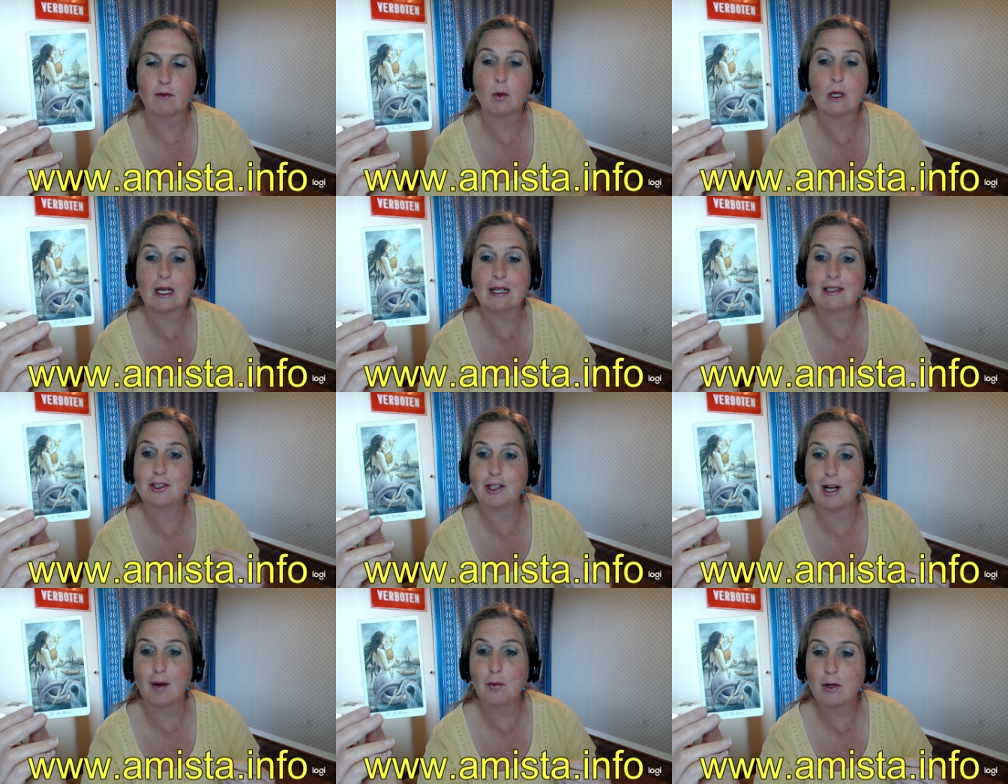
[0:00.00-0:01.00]
What kind of
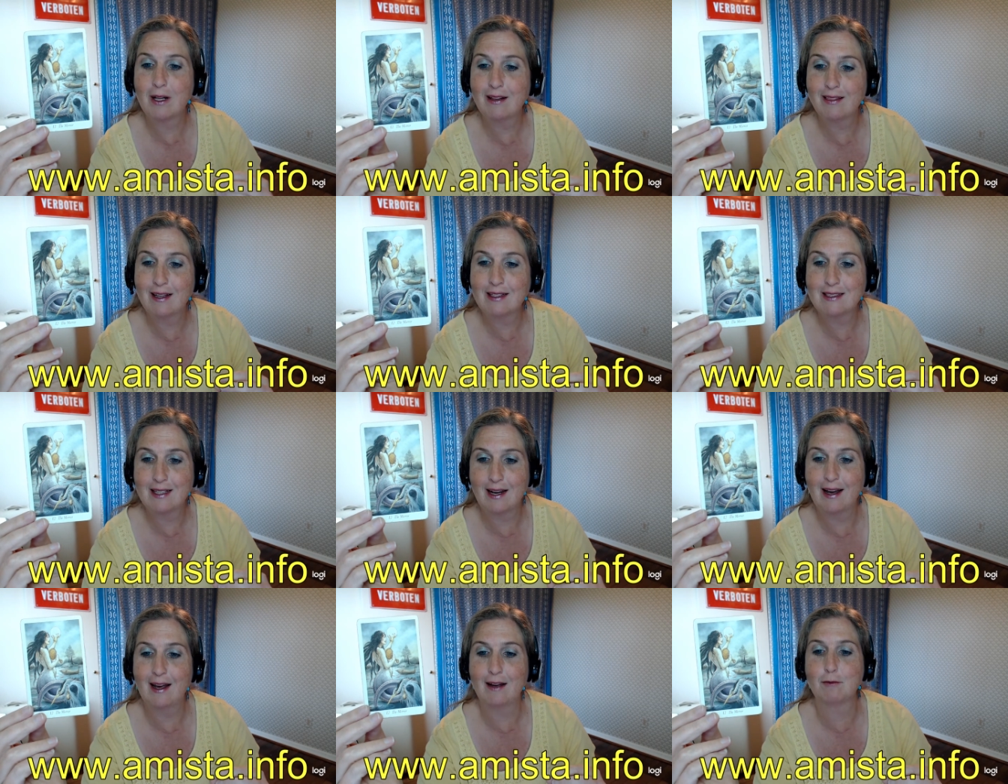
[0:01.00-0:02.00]
job would I like to
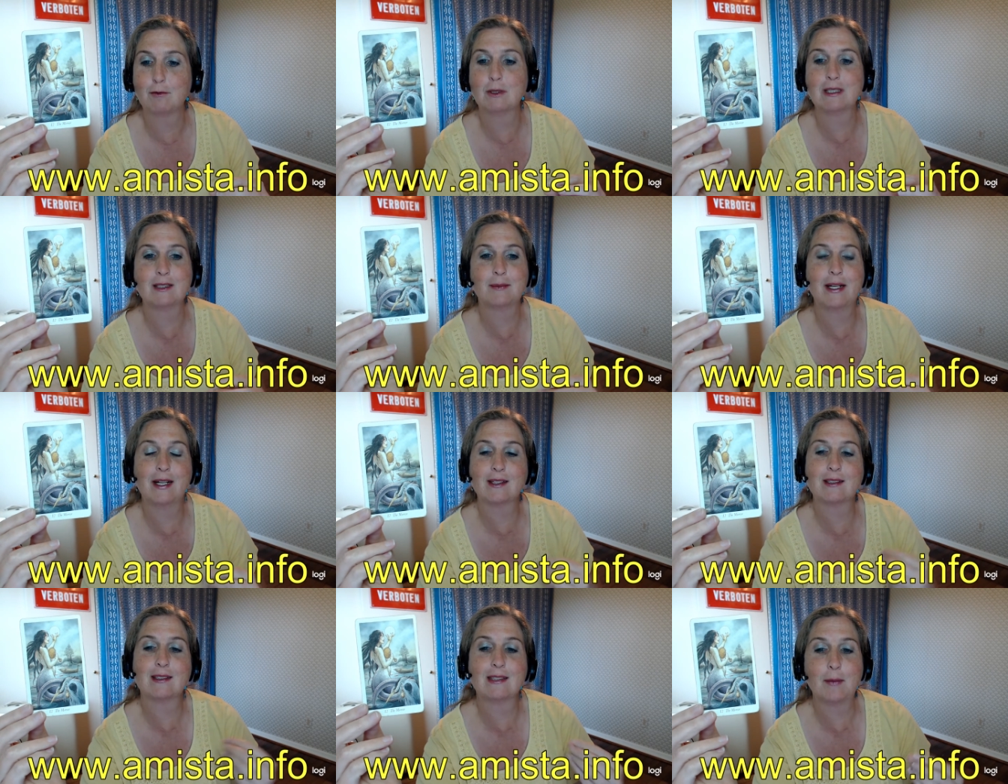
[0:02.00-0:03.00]
have? What is my
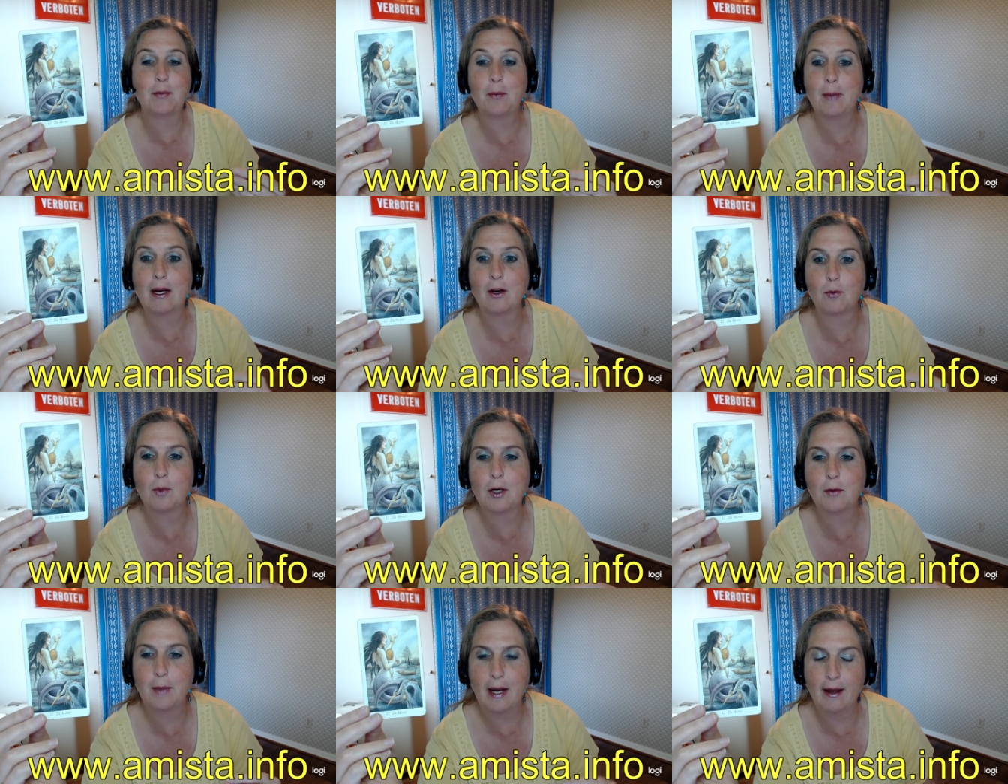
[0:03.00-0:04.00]
next step on my career
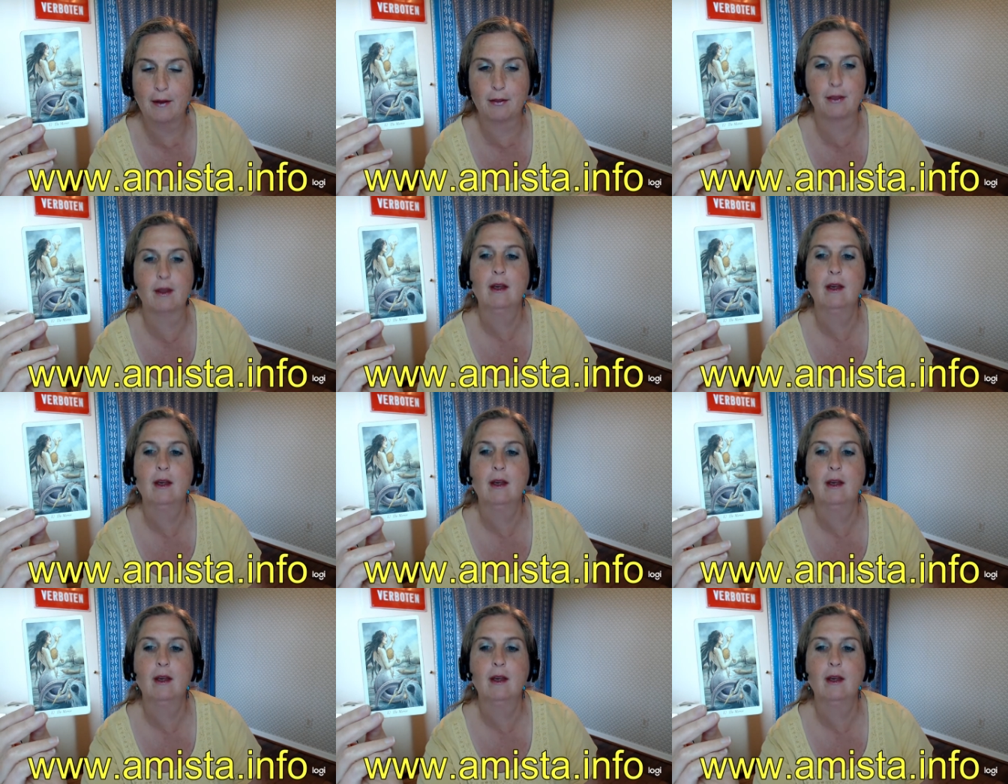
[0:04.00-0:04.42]
path